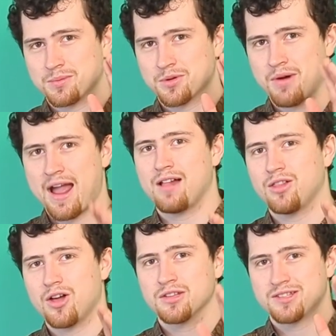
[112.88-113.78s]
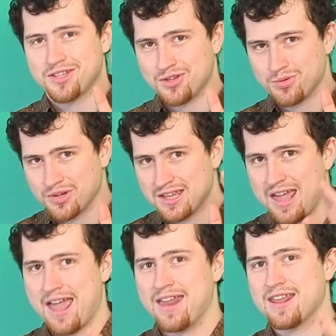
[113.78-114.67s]
the morale loss that you would
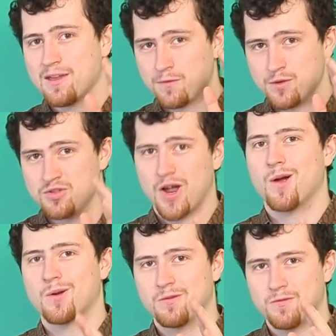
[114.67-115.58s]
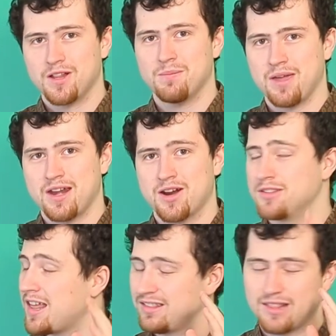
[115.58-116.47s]
get if you dunk on
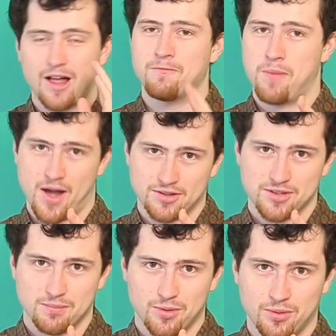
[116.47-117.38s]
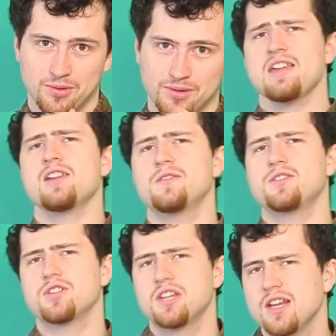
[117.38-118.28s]
Filipinos. They love basketball. Speaking of
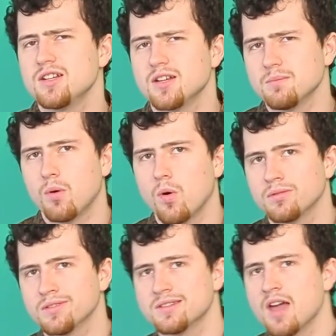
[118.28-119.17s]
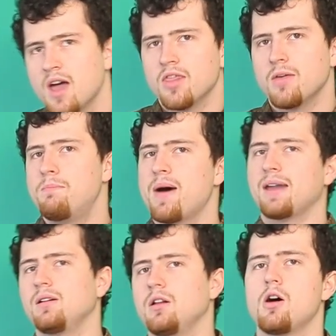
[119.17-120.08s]
strategic importance, the
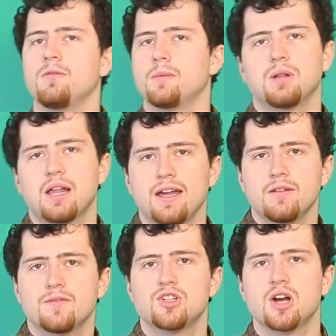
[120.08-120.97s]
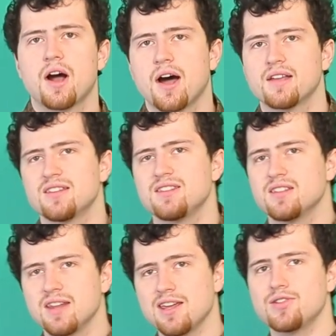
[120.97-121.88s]
Battle of the Plain of Jars is
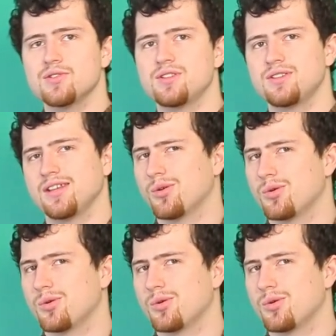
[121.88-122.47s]
an interesting